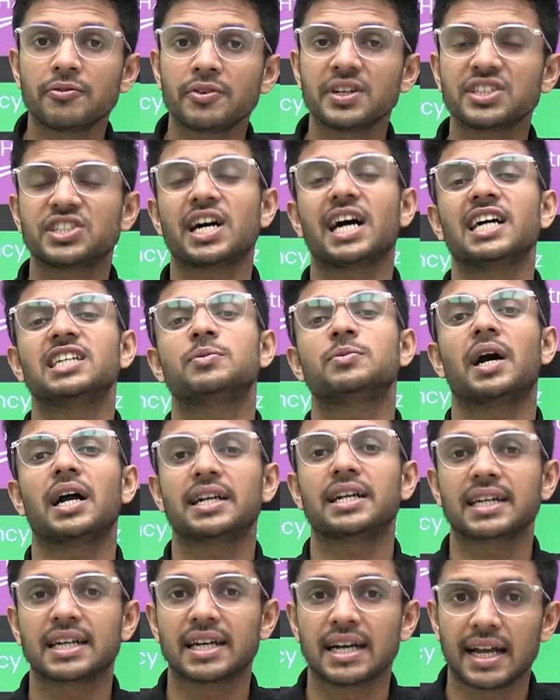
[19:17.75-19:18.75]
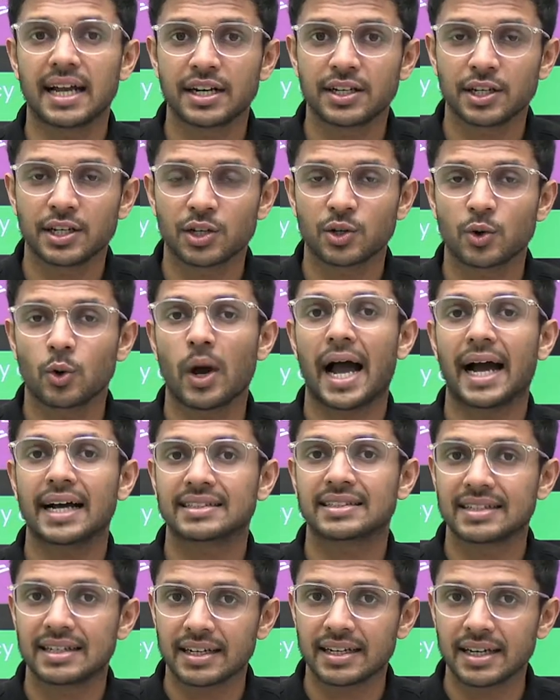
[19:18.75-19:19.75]
if a charged particle undergo
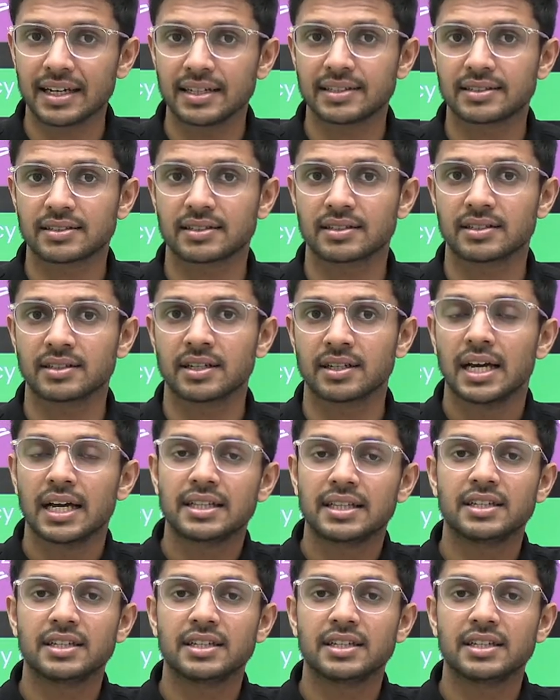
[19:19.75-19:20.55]
acceleration,